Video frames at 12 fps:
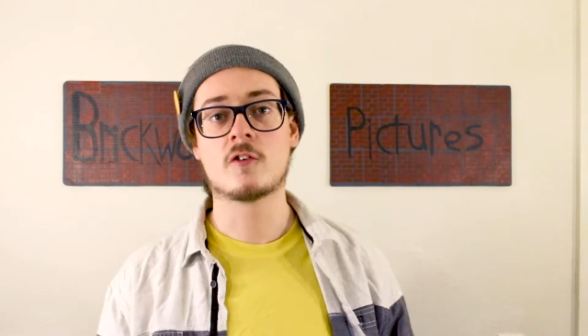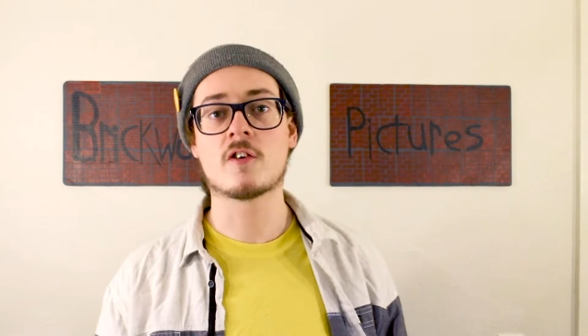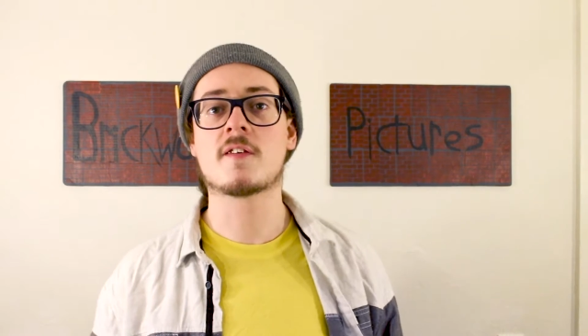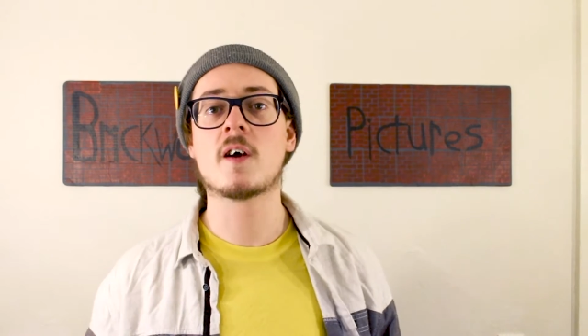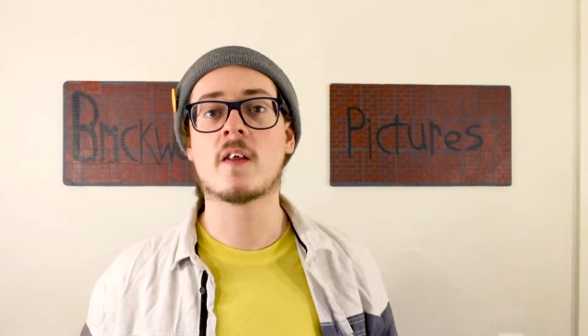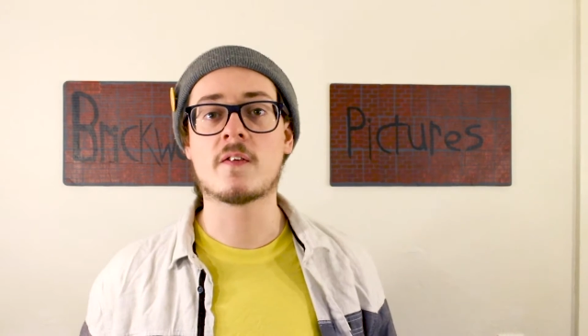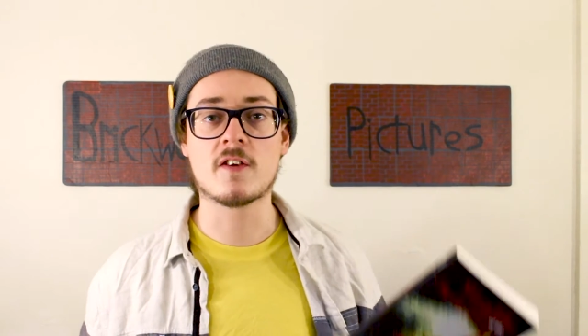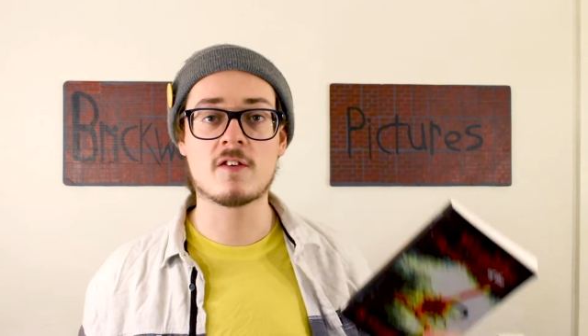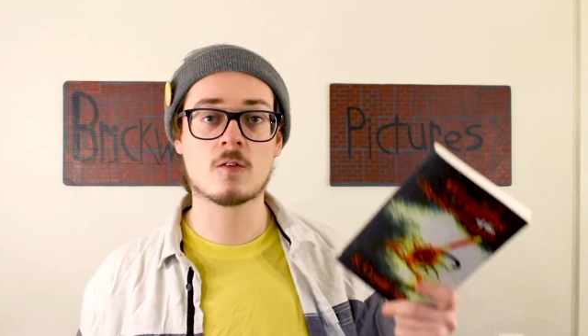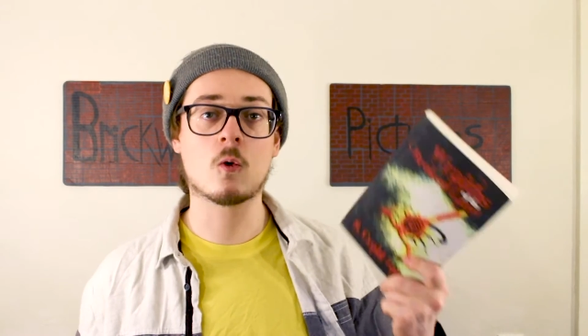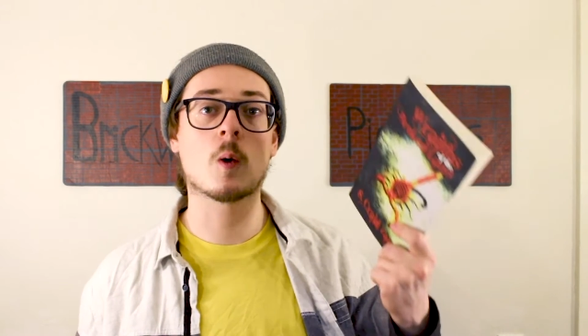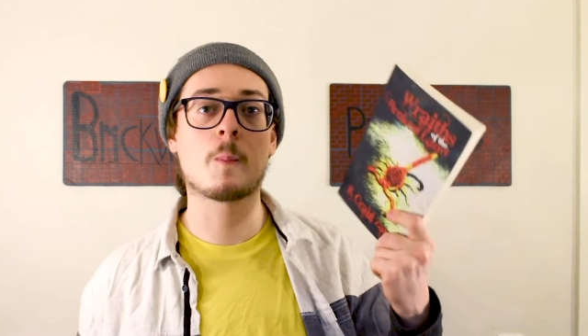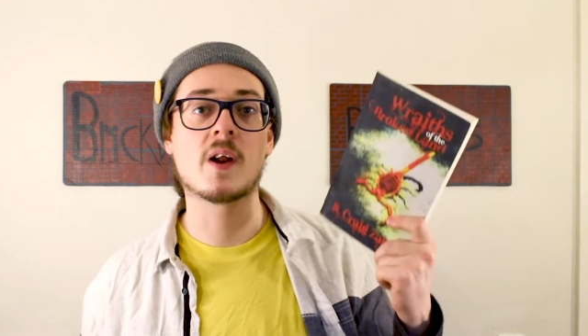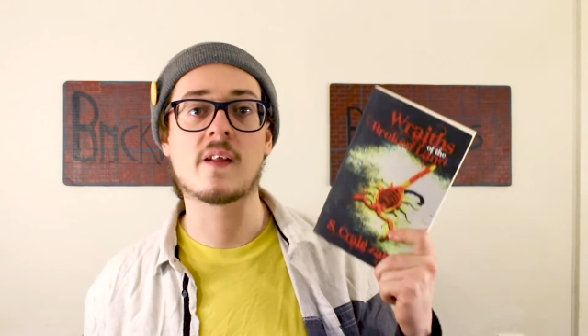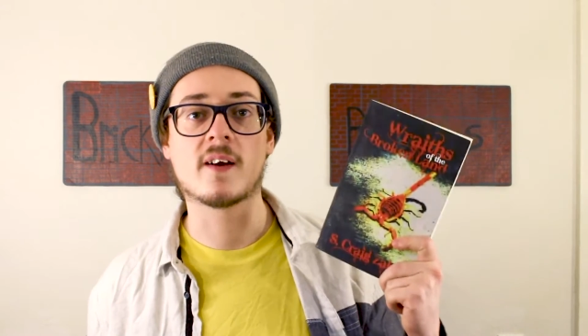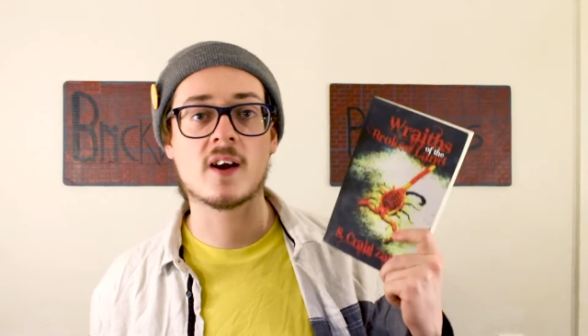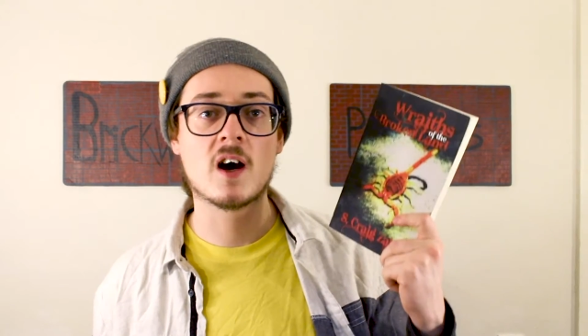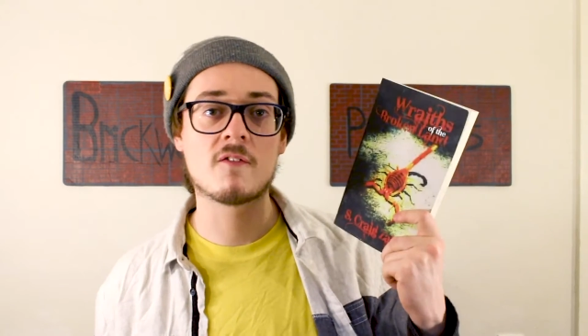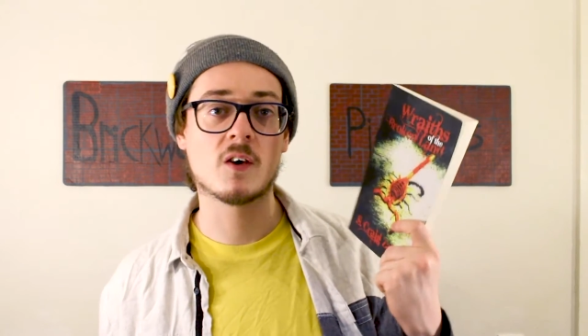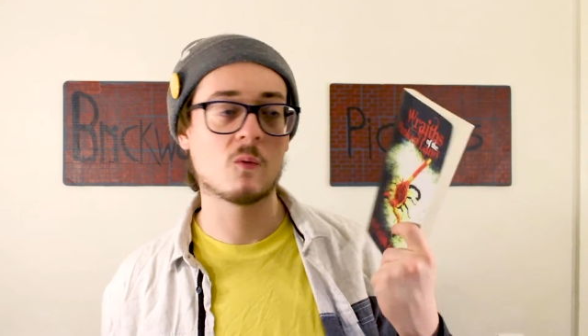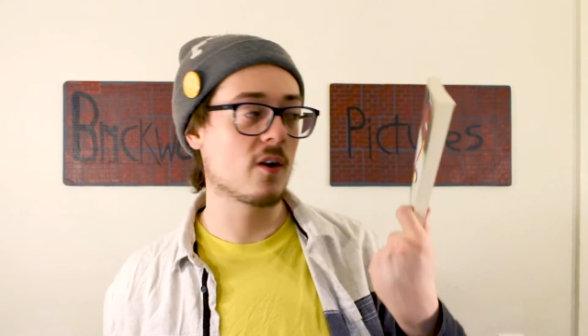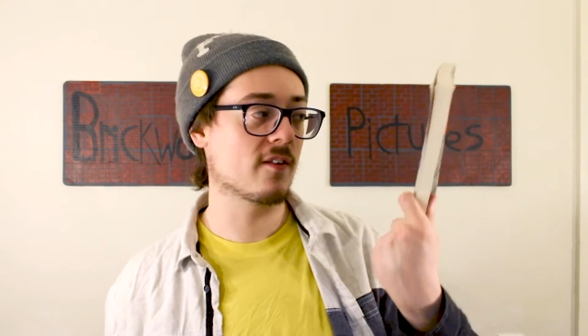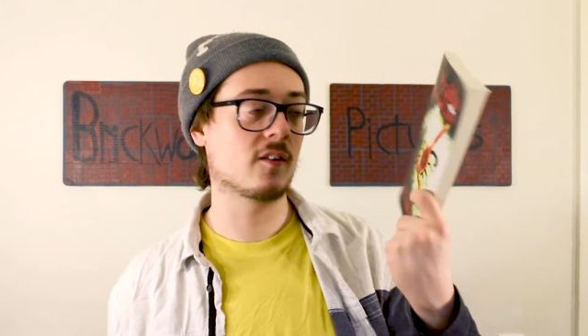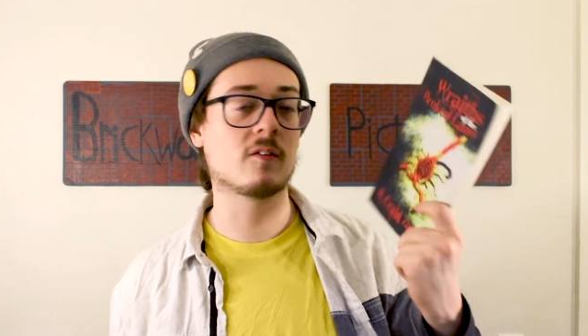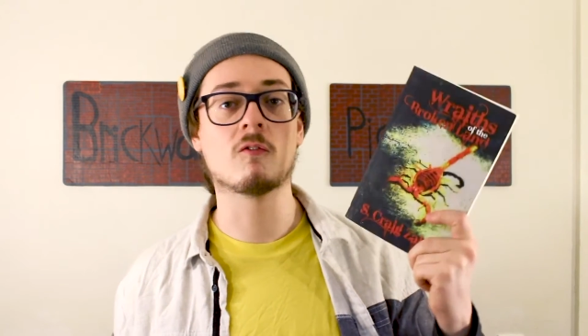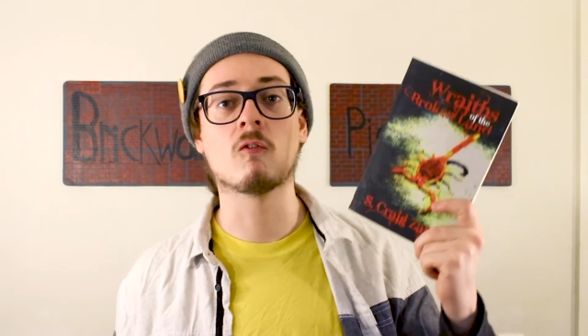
Just know that the scorpion on the cover wasn't